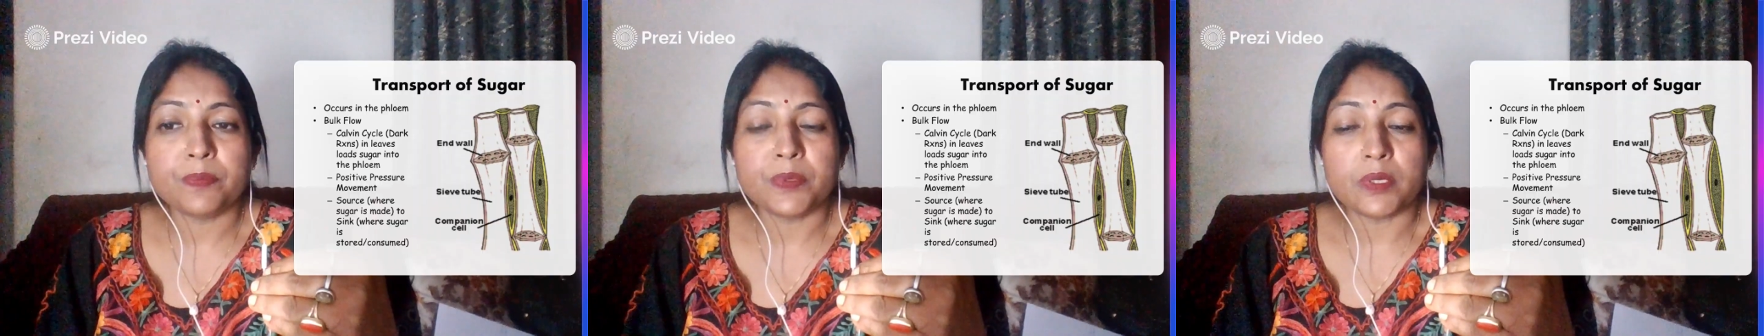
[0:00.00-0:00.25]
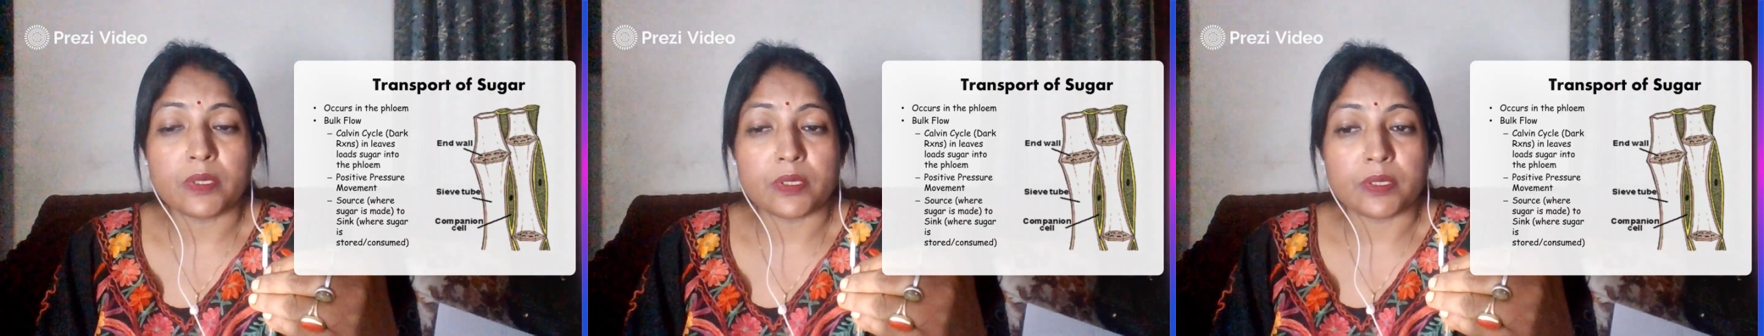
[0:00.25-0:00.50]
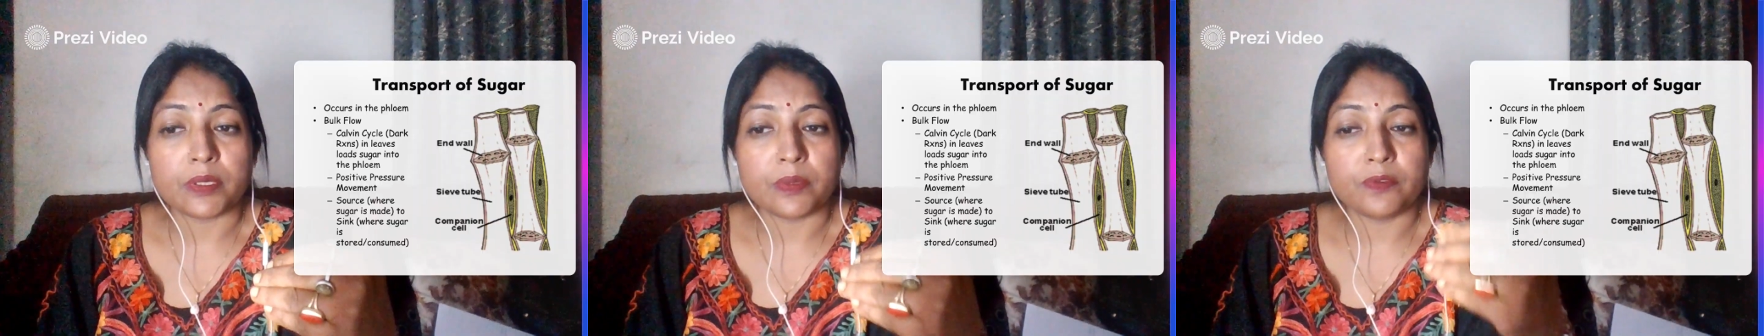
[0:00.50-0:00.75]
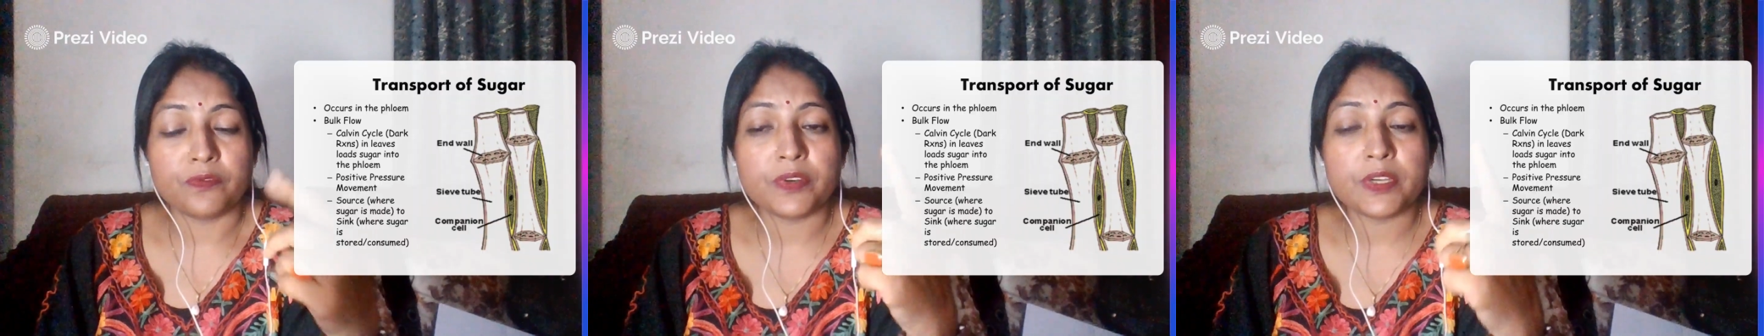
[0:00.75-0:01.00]
Uh,
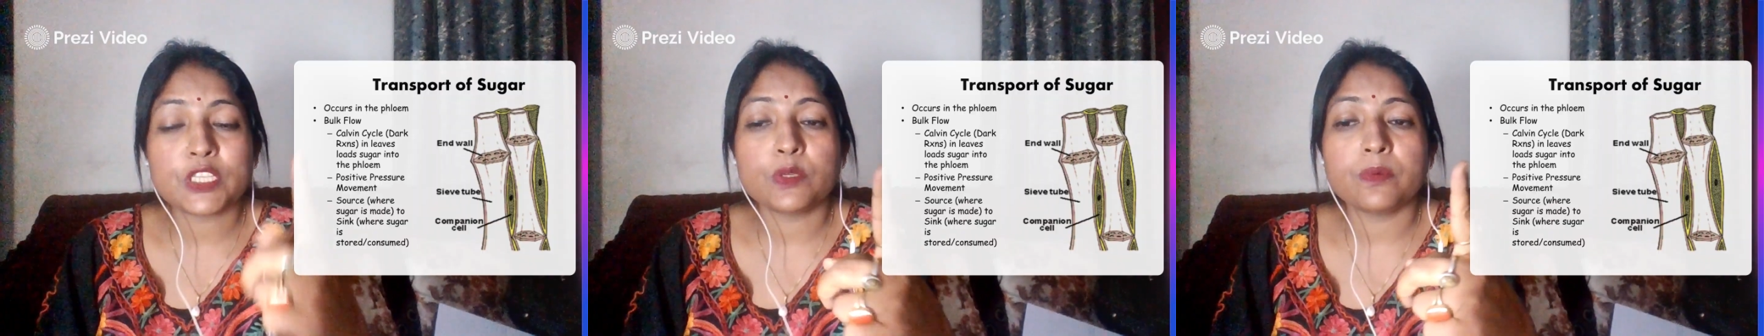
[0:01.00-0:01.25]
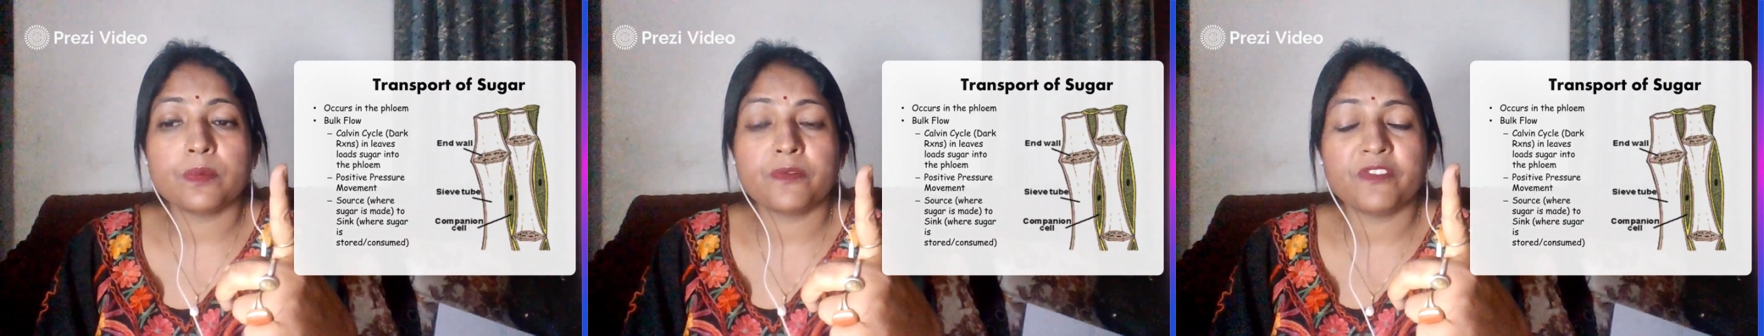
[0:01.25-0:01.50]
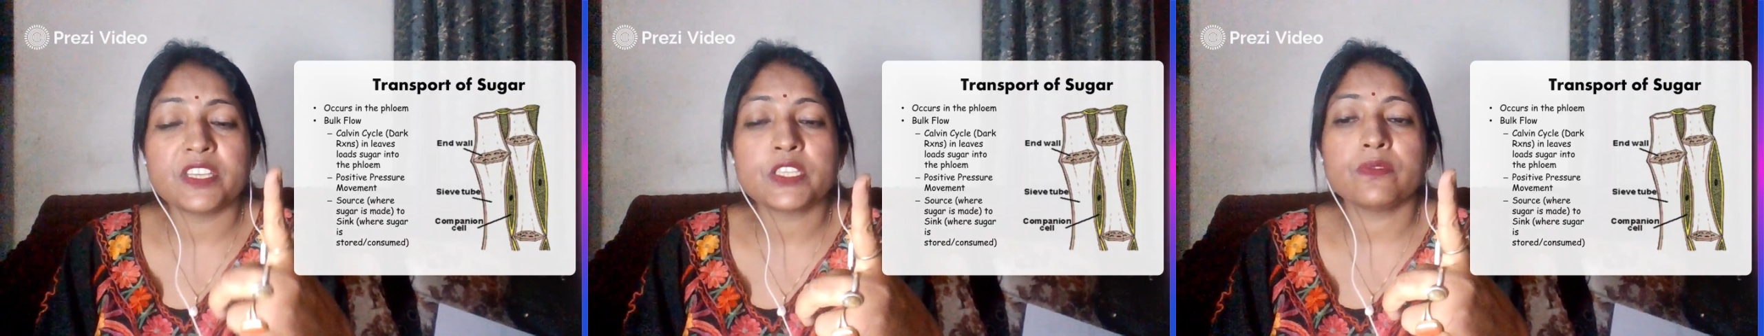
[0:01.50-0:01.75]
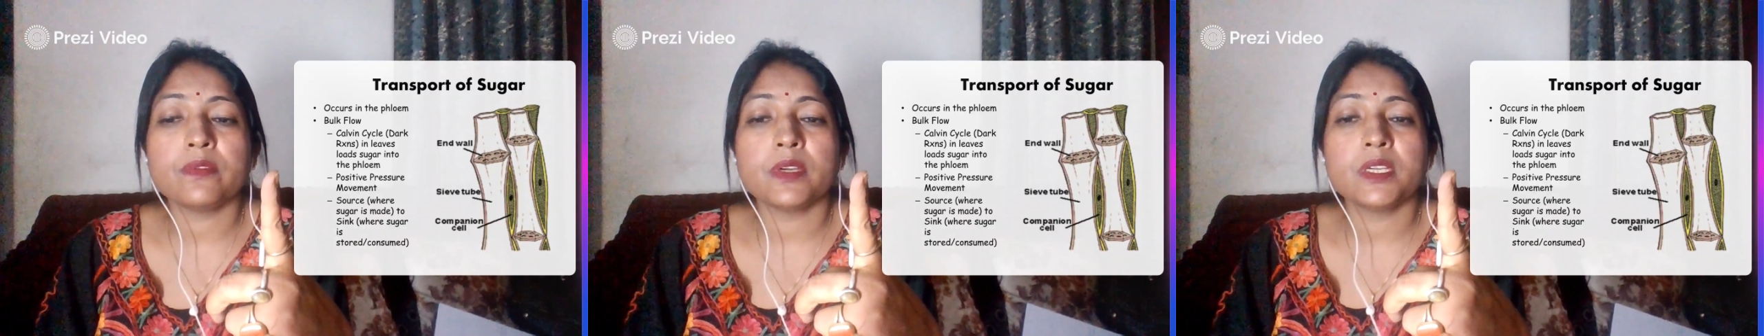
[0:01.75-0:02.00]
first, first
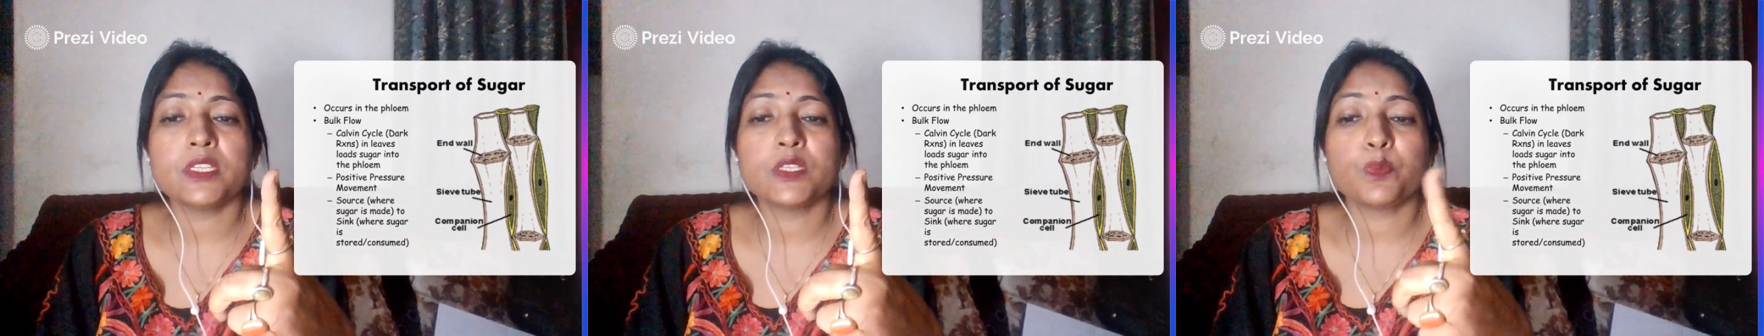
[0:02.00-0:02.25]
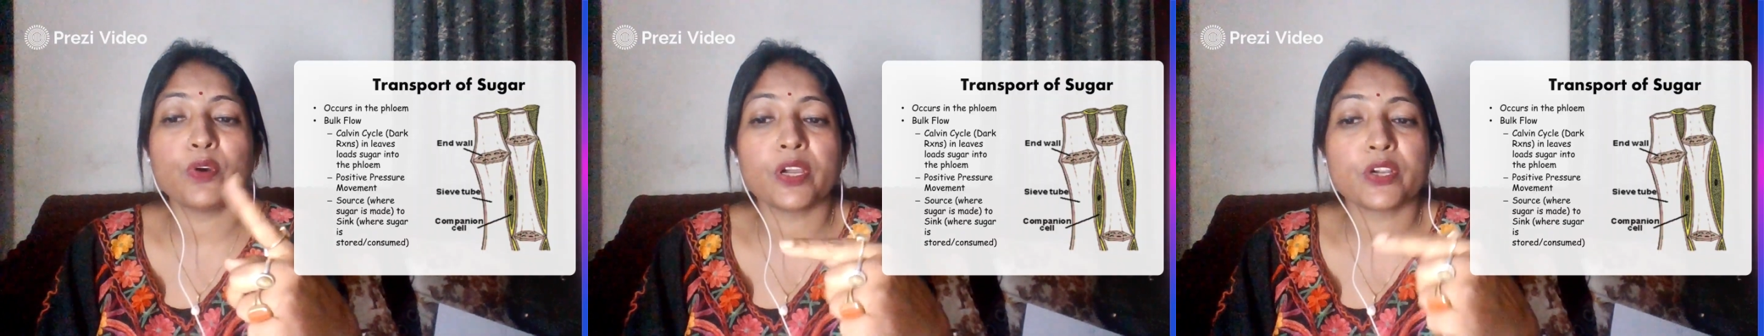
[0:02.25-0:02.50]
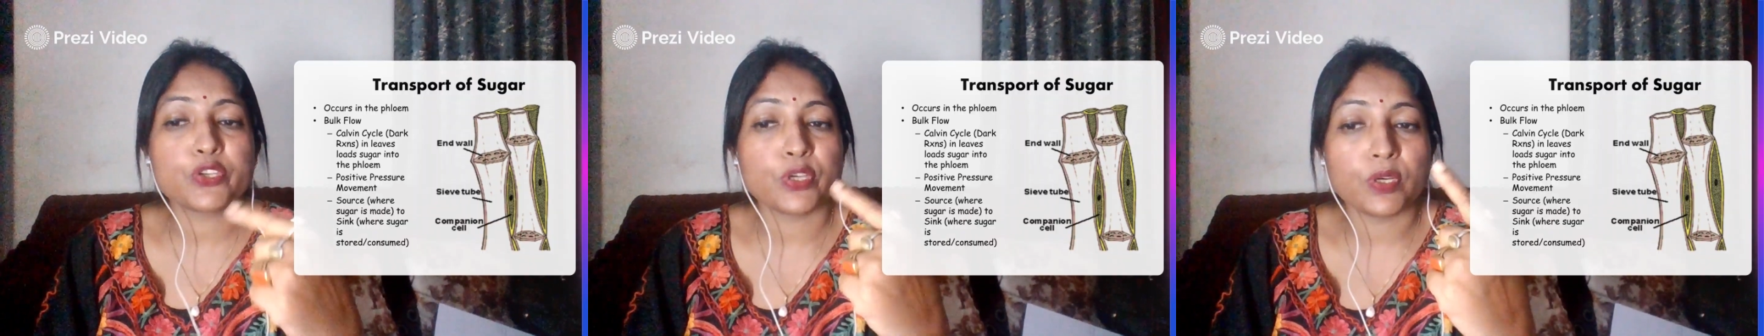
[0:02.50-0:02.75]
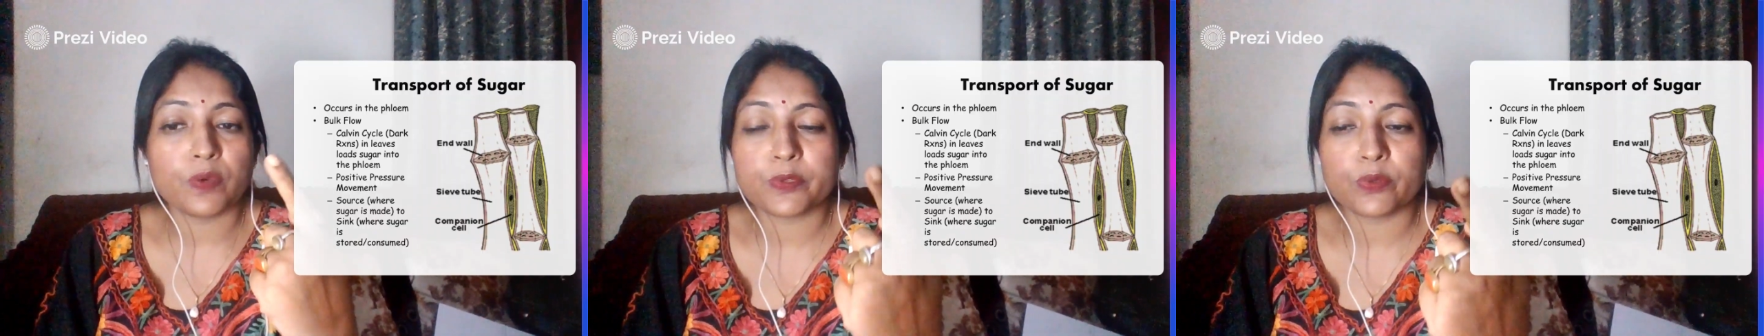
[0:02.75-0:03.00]
is production
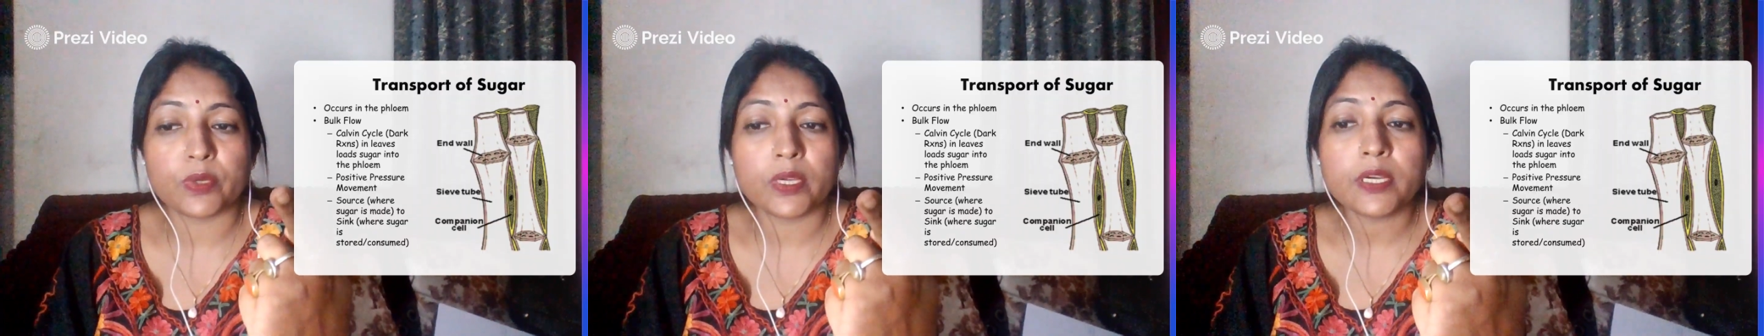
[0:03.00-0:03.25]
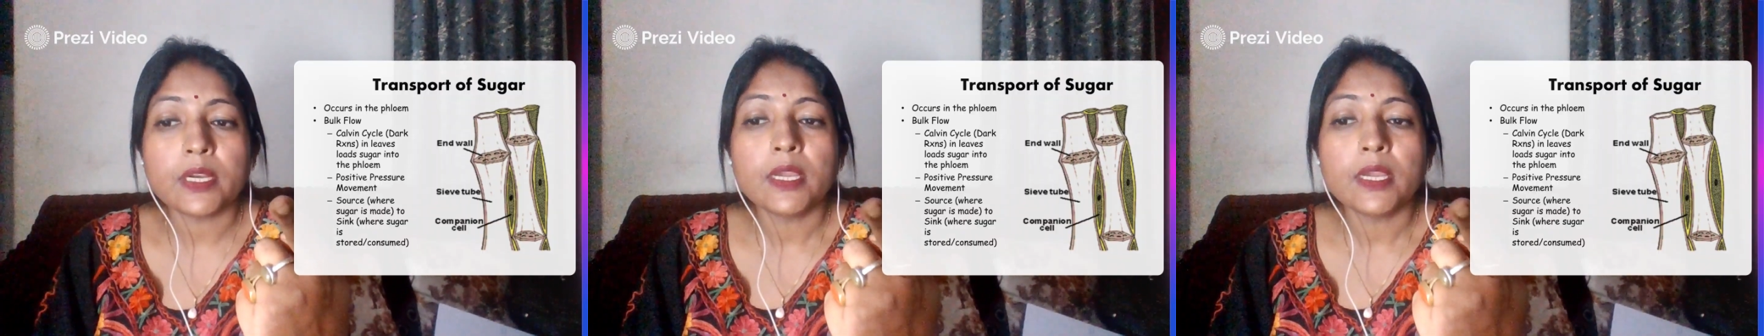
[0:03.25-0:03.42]
of sugar.